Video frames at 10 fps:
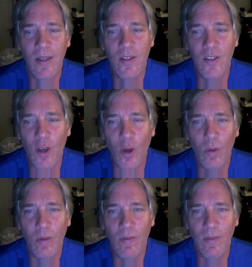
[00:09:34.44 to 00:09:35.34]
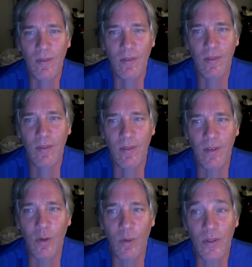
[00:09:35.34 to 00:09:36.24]
So the
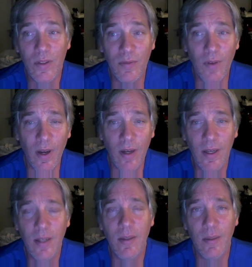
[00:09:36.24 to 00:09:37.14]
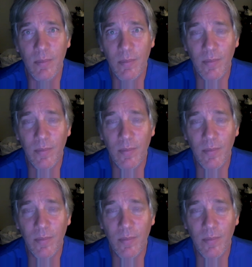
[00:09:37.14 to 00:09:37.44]
goal is to find income.